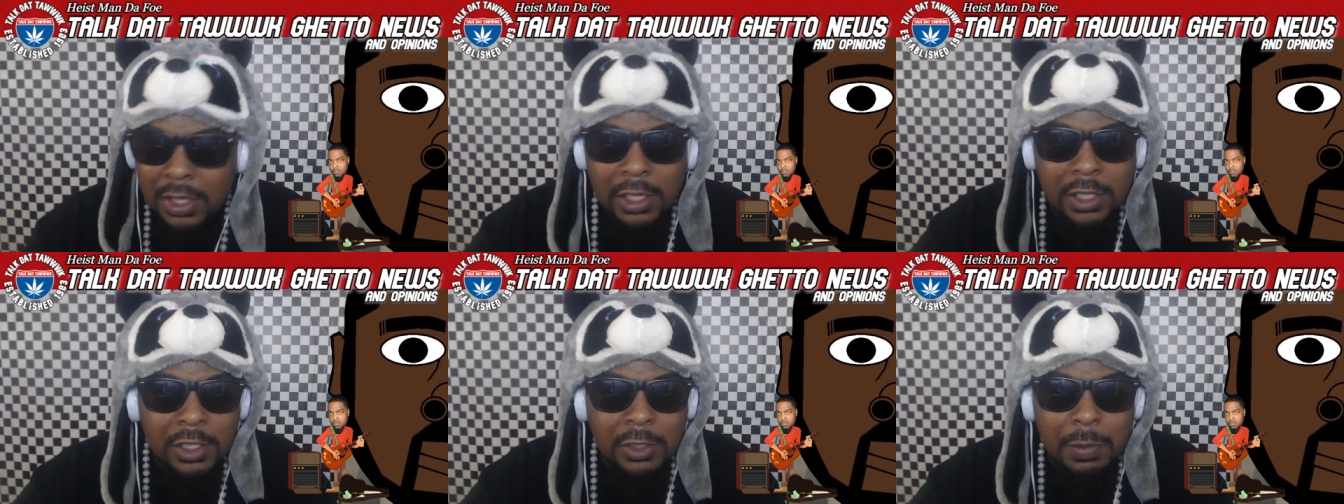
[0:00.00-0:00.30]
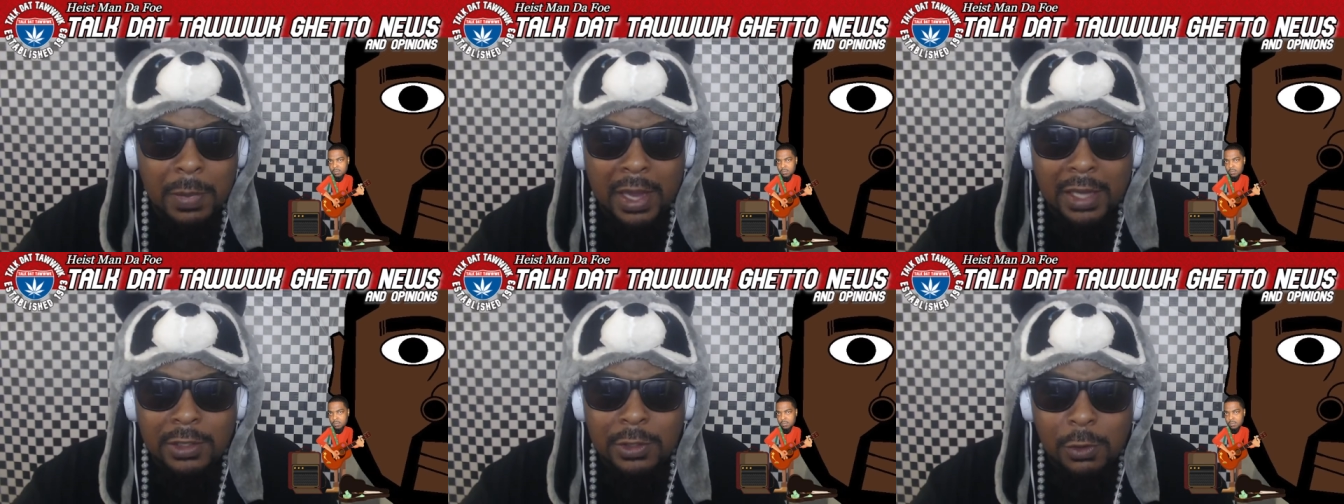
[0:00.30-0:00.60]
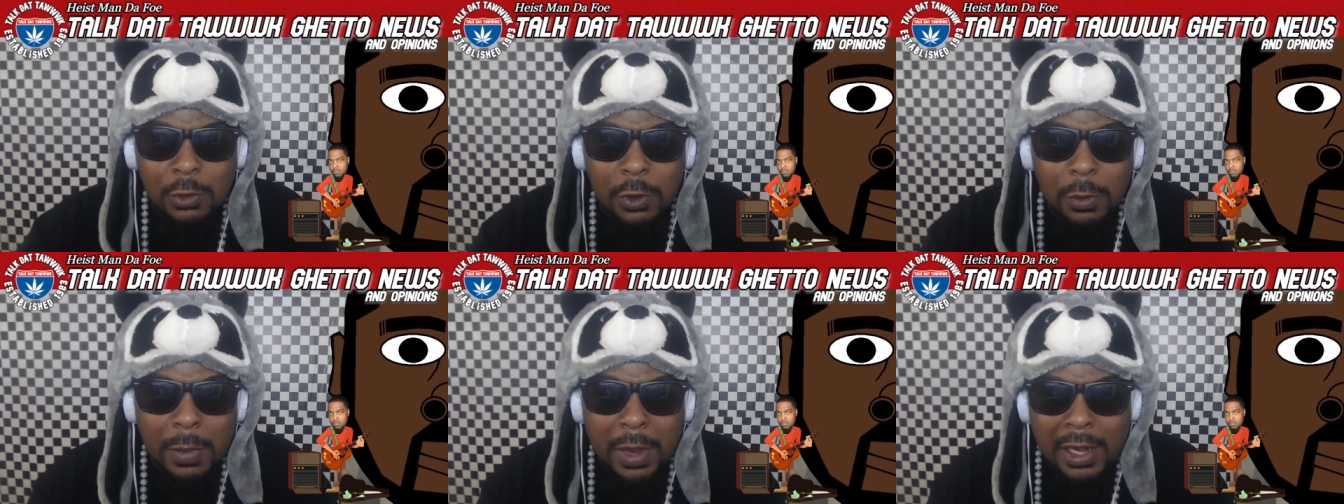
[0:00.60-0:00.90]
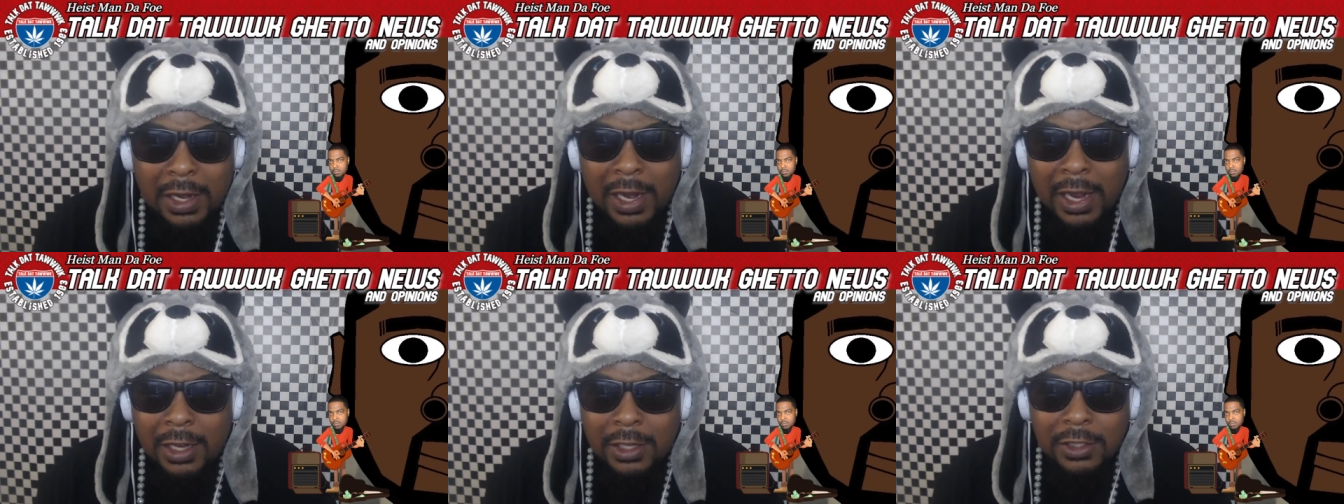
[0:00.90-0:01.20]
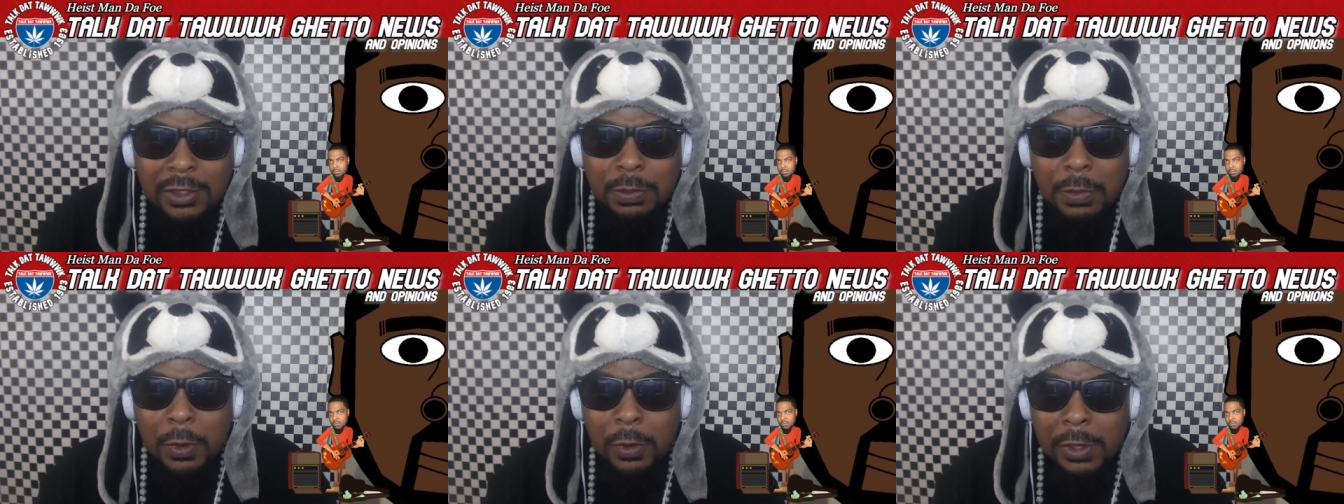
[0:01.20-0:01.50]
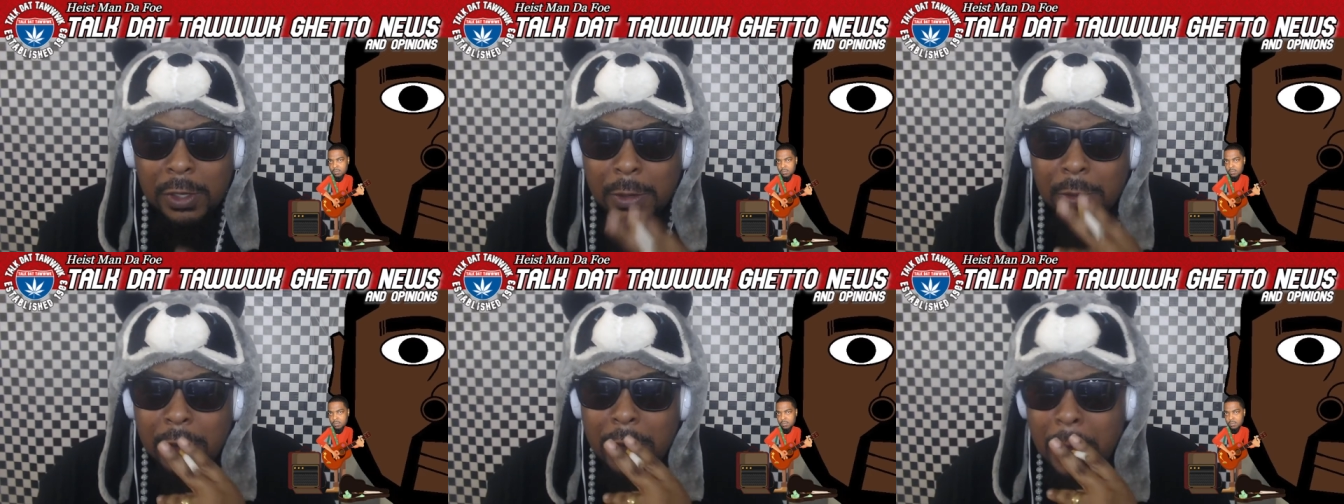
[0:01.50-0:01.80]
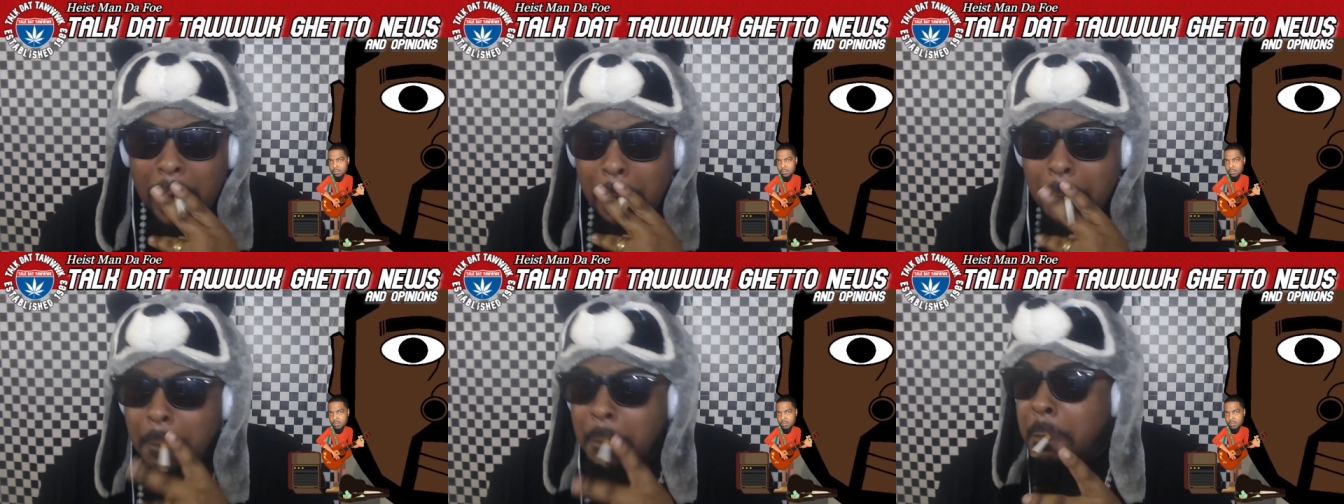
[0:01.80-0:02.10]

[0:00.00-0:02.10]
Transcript: Smack told nobody not to smoke. He up there.